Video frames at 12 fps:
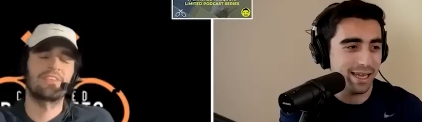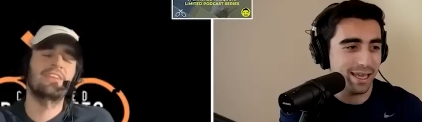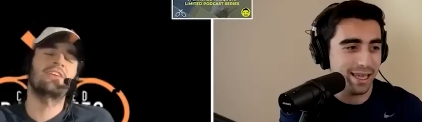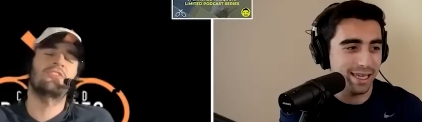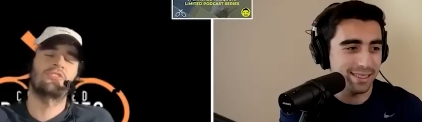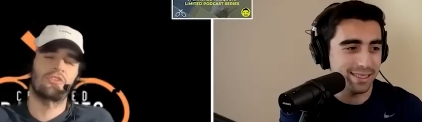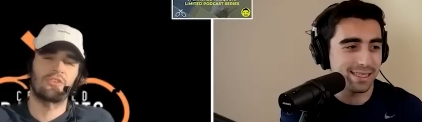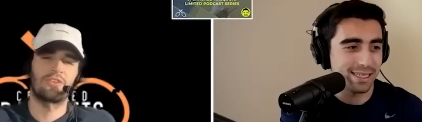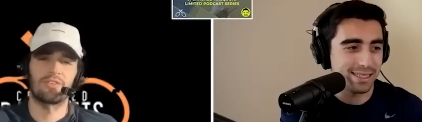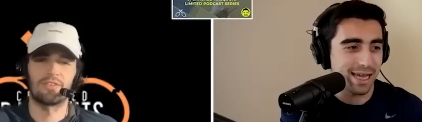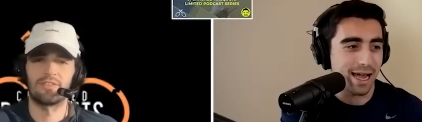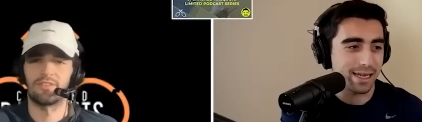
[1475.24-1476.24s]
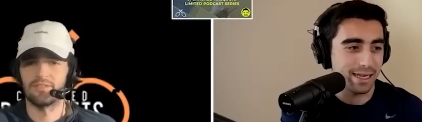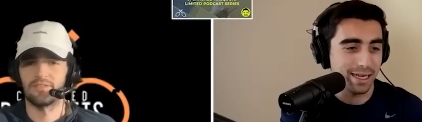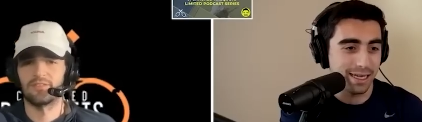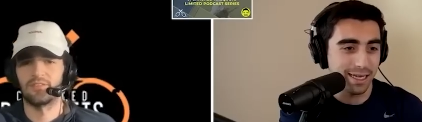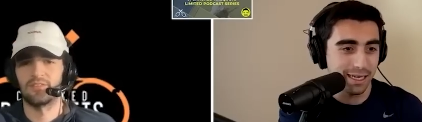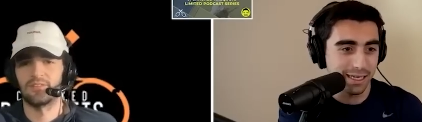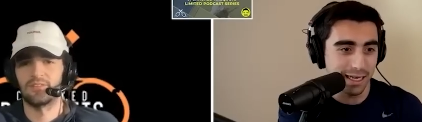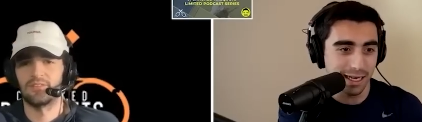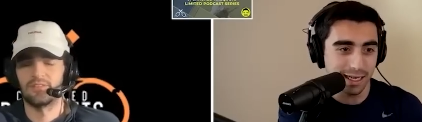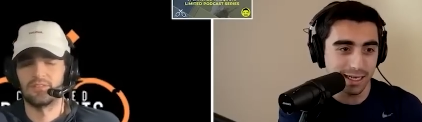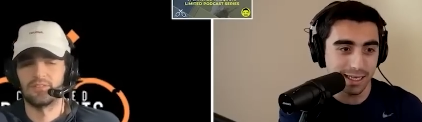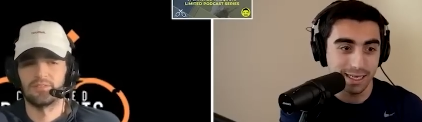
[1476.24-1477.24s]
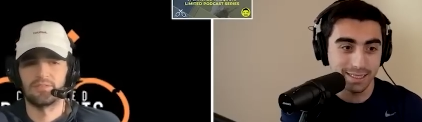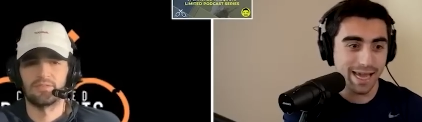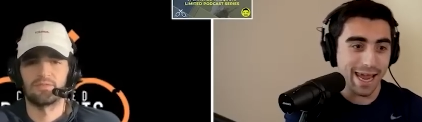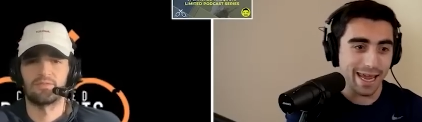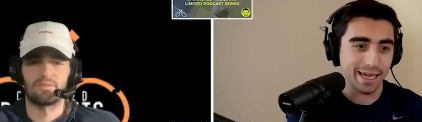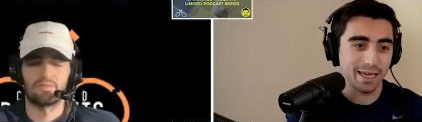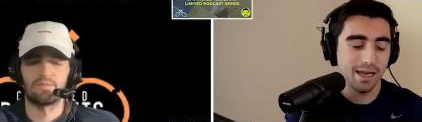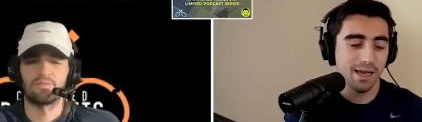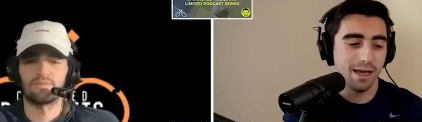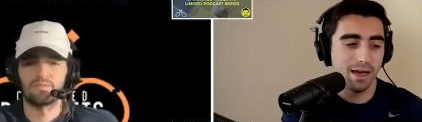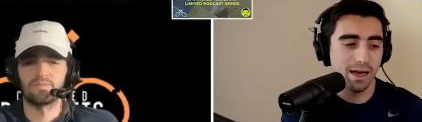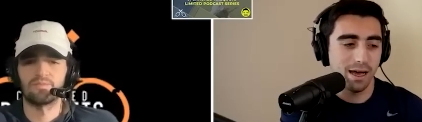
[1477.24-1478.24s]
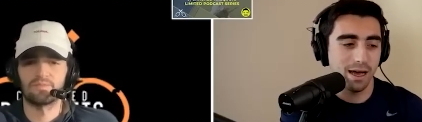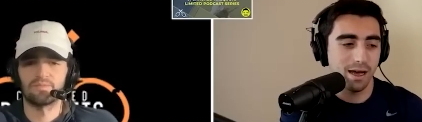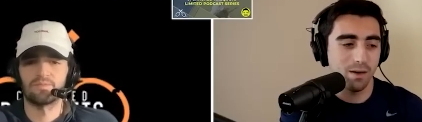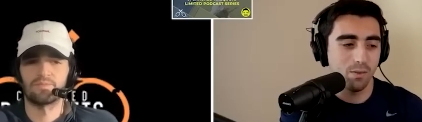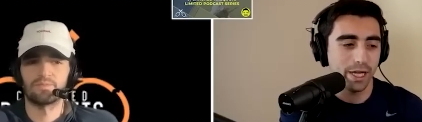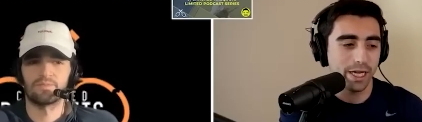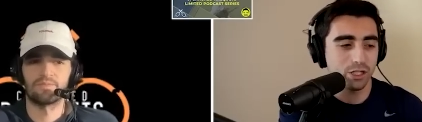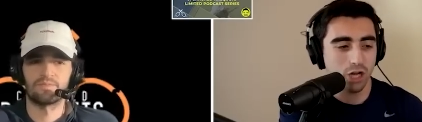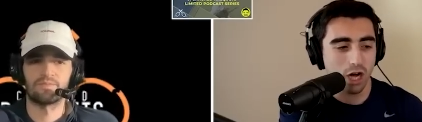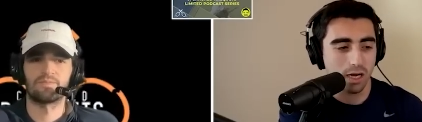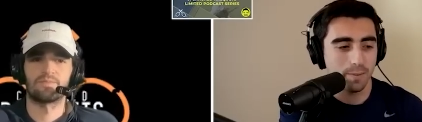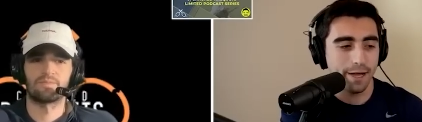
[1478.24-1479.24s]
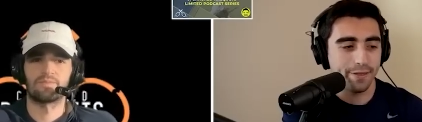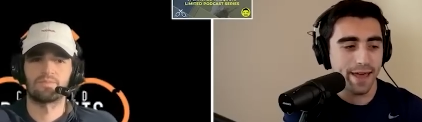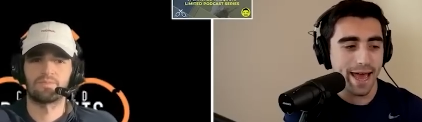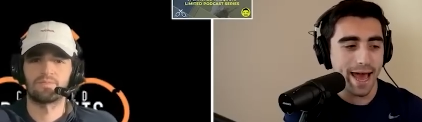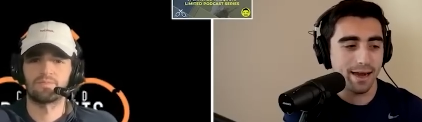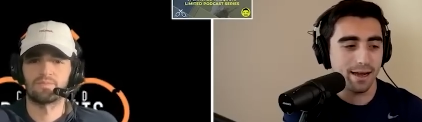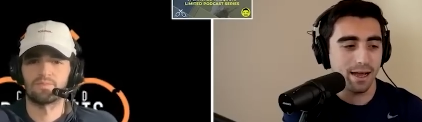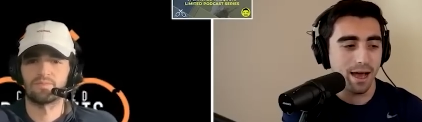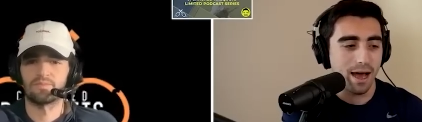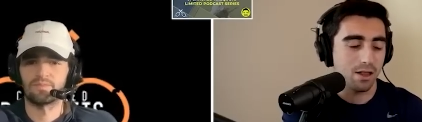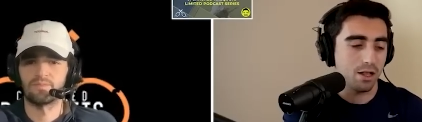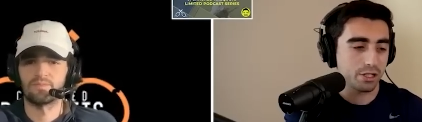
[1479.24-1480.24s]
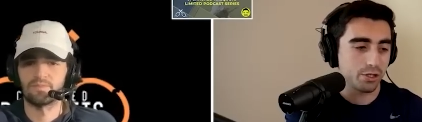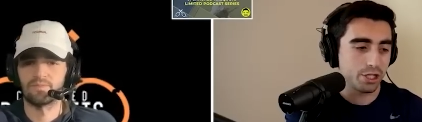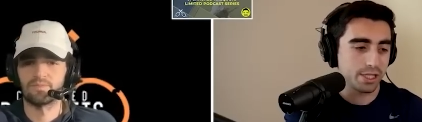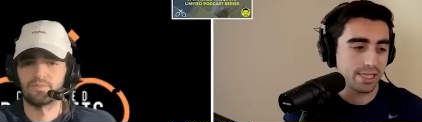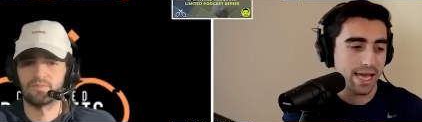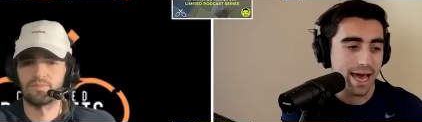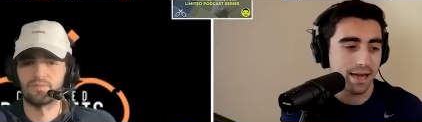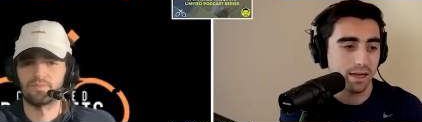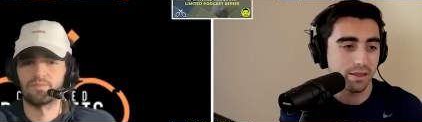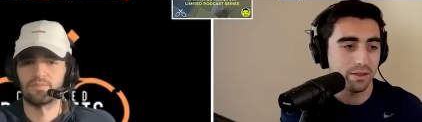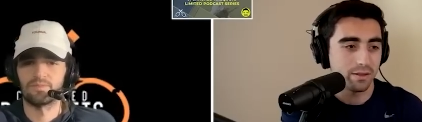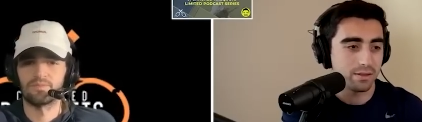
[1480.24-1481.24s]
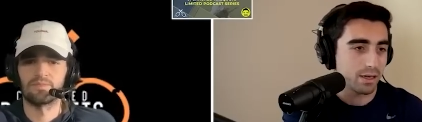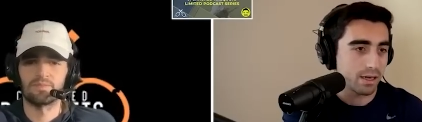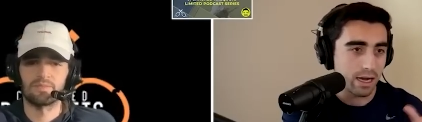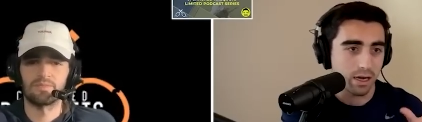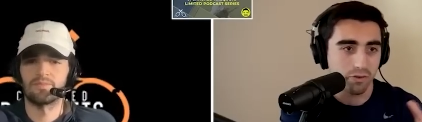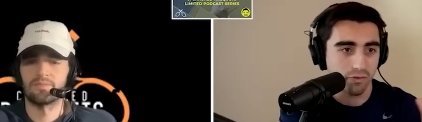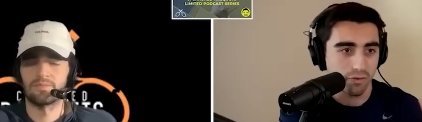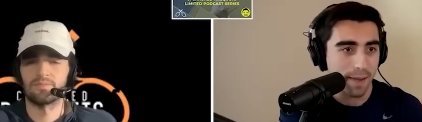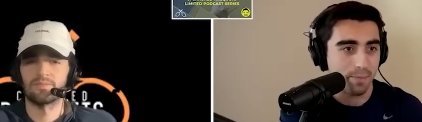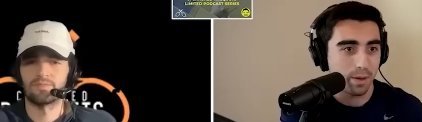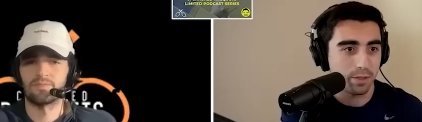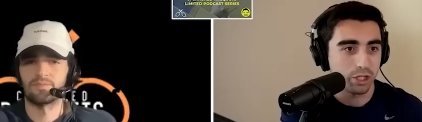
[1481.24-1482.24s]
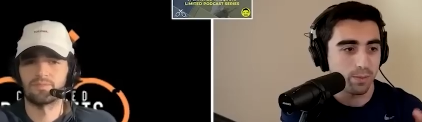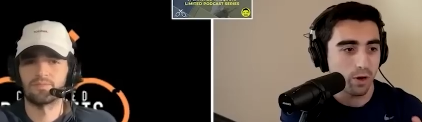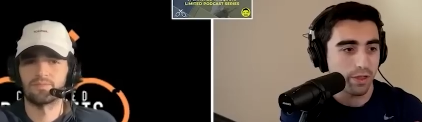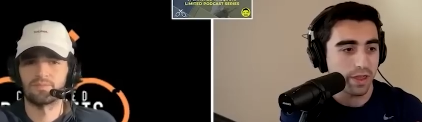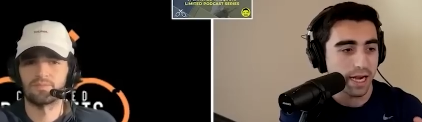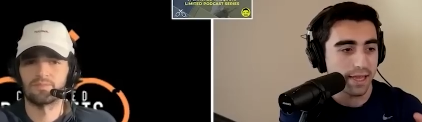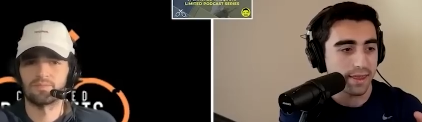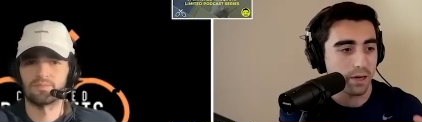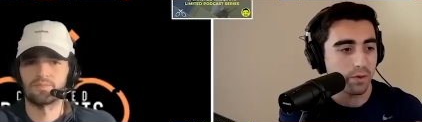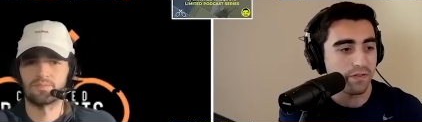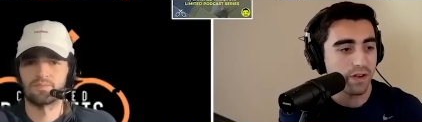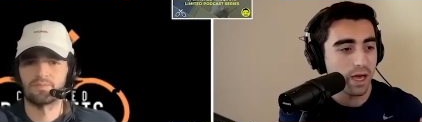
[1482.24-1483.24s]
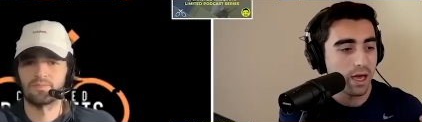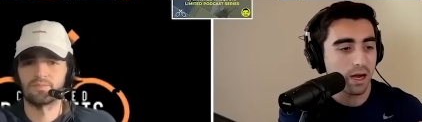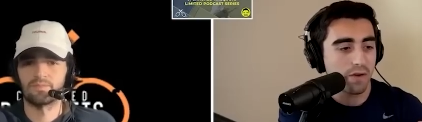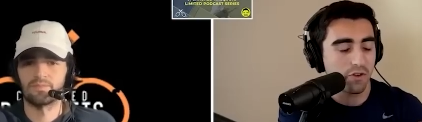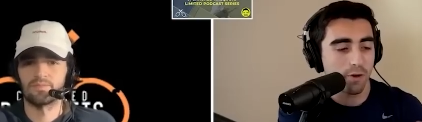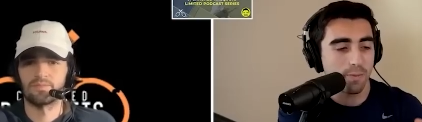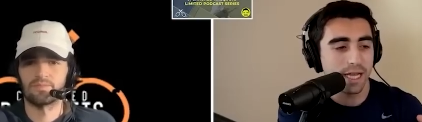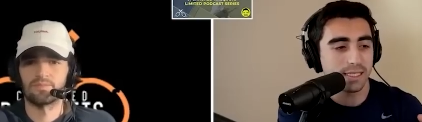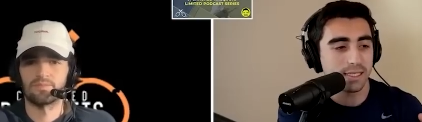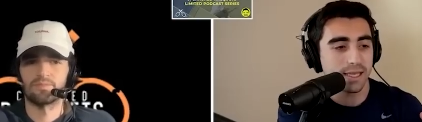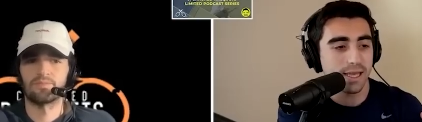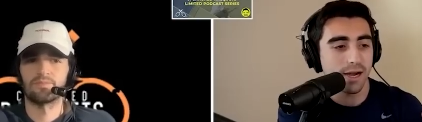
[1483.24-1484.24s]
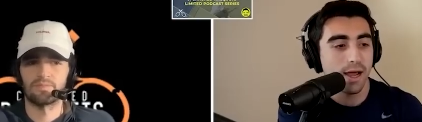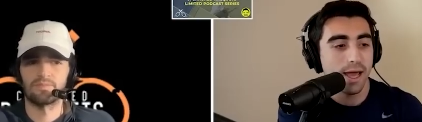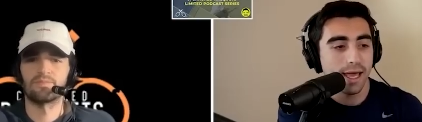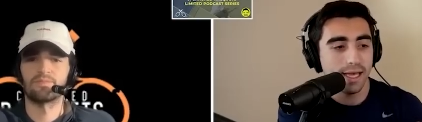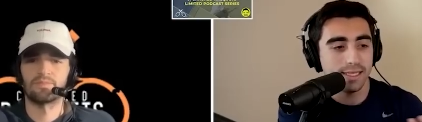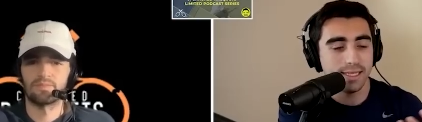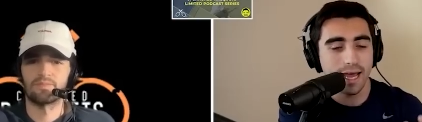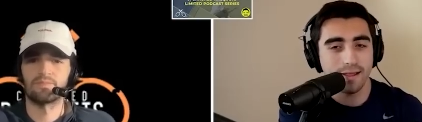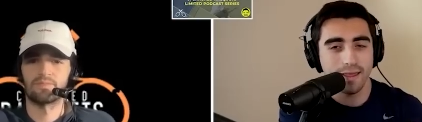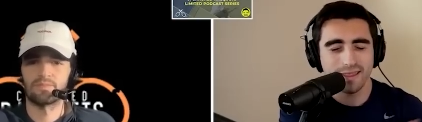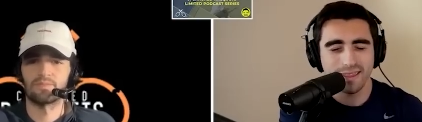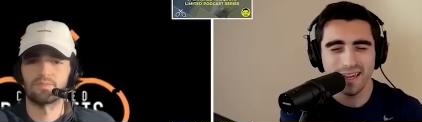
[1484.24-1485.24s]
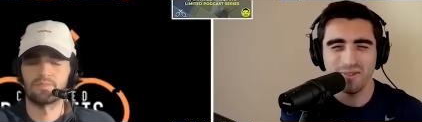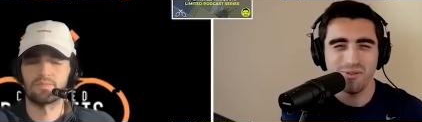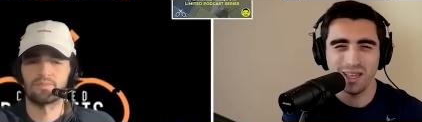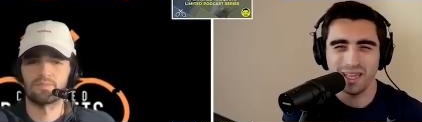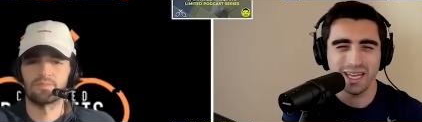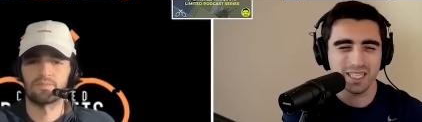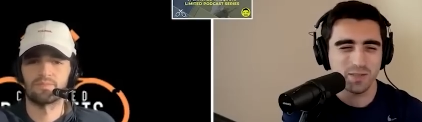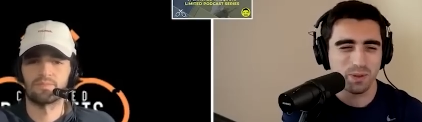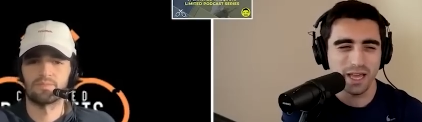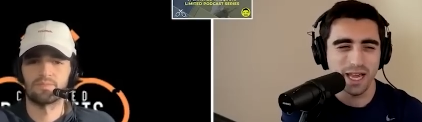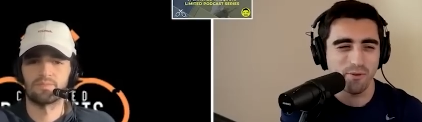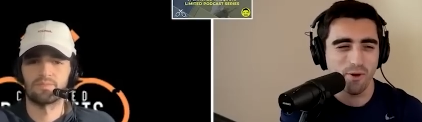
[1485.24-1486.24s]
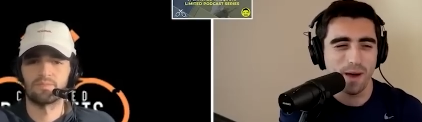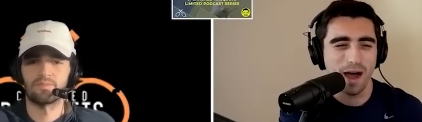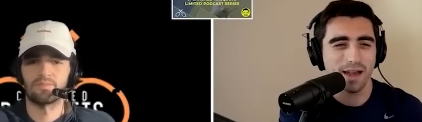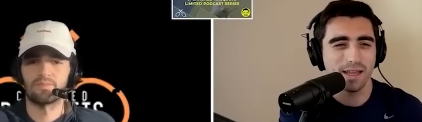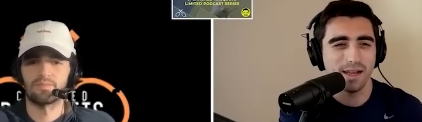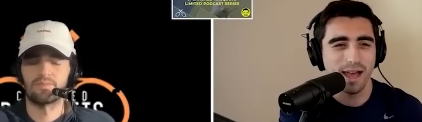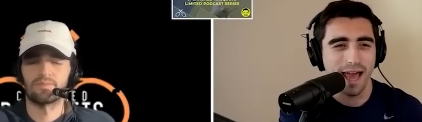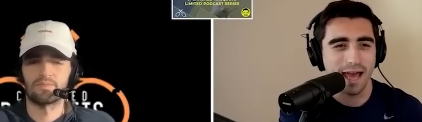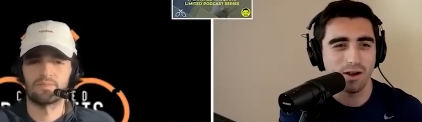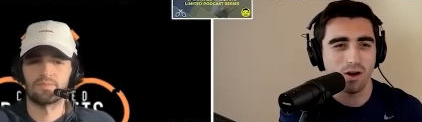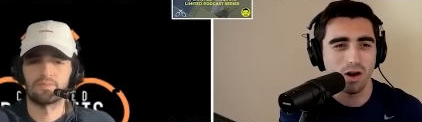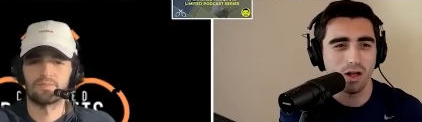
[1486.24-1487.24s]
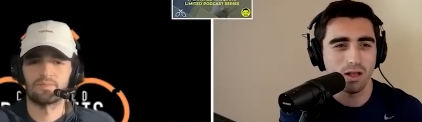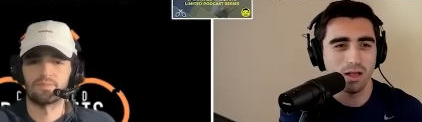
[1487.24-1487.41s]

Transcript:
Speaker 1: yeah, sure. is the doc going to gonna gonna take uh, we can talk about that. Uh, I'll also just add on um, to kind of wrap up the Jabeur thing. I think we've covered our bases there. Is that like they didn't really explain Rybakina at all?